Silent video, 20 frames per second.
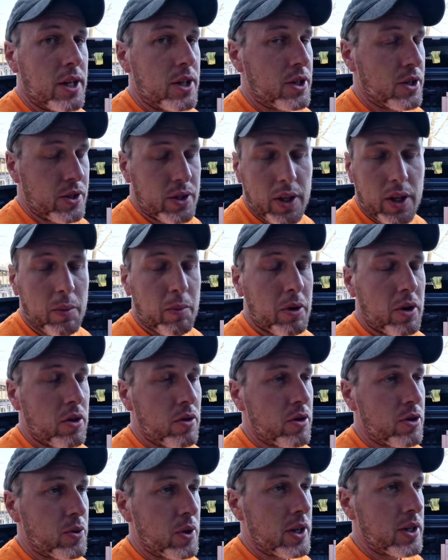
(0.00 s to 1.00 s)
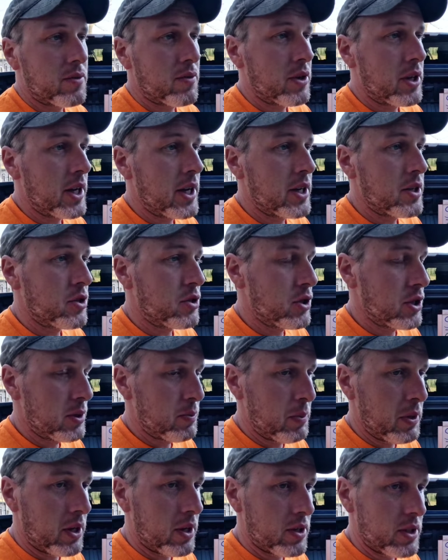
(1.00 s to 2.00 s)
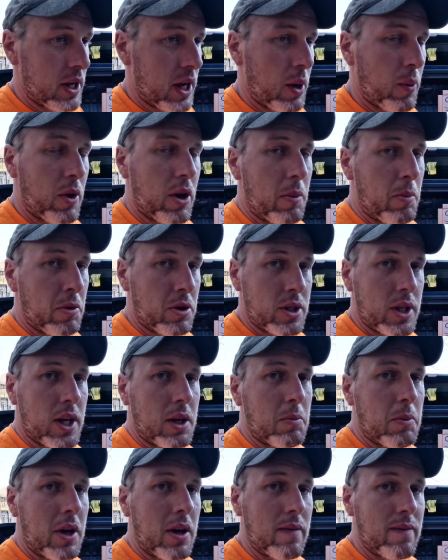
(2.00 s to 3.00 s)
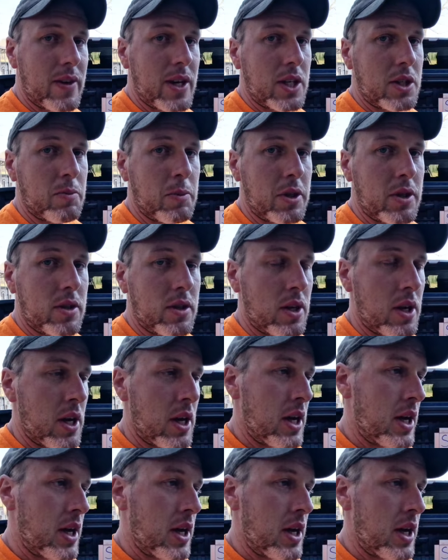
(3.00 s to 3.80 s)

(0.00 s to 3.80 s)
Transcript: just like I'm going to do the transfer case, just because I want to protect my investment.